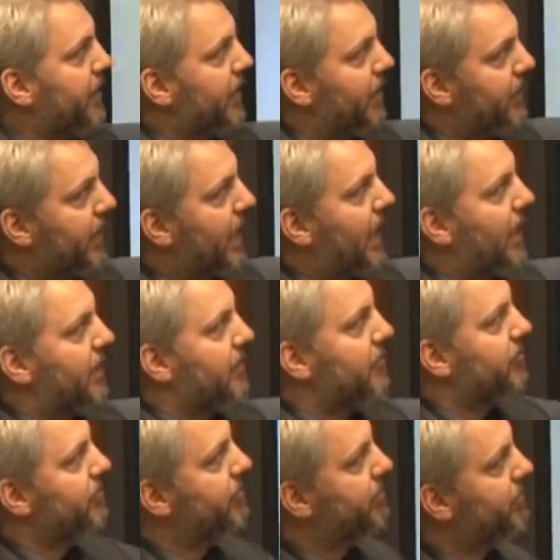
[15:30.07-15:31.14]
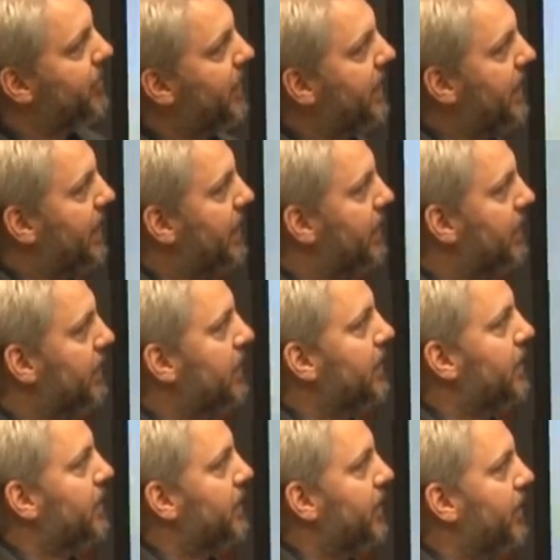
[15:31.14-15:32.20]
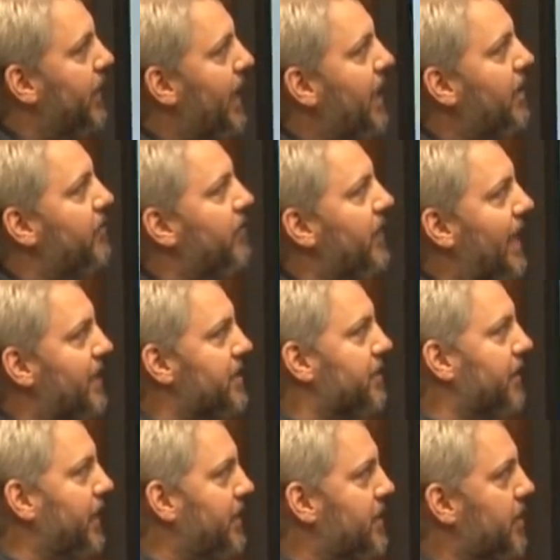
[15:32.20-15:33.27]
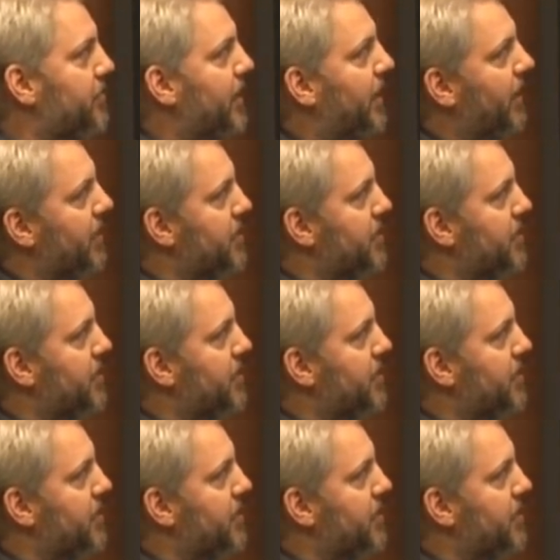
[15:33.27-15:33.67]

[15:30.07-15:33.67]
You know, you got the you know, eight flat screens up there.